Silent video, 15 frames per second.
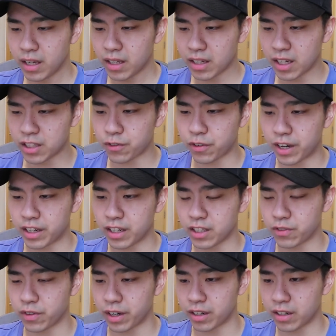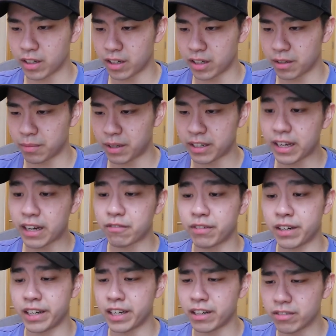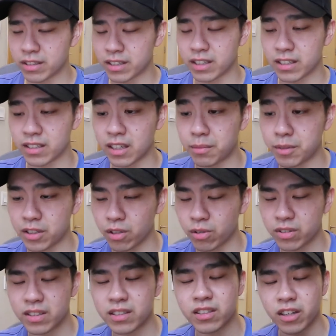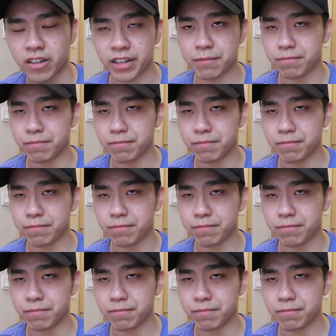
That's fine, that's fine. Uh, but yeah, right now it's the summer solstice. Sorry,